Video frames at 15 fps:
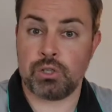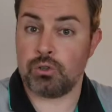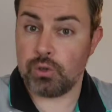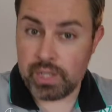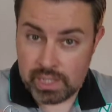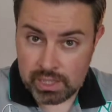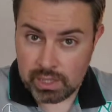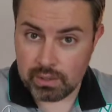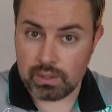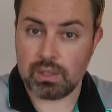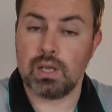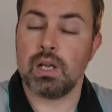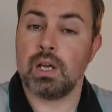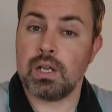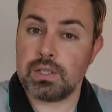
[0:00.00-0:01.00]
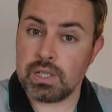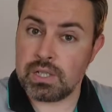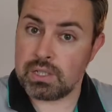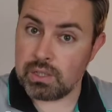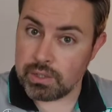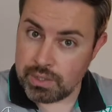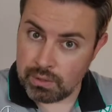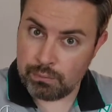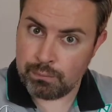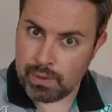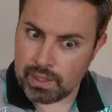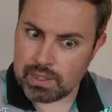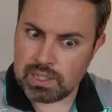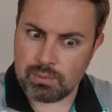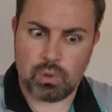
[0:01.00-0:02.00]
You're here to study
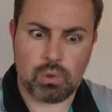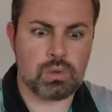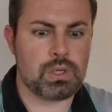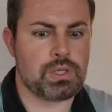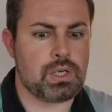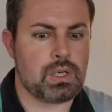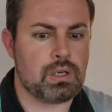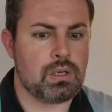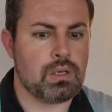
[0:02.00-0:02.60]
victimology.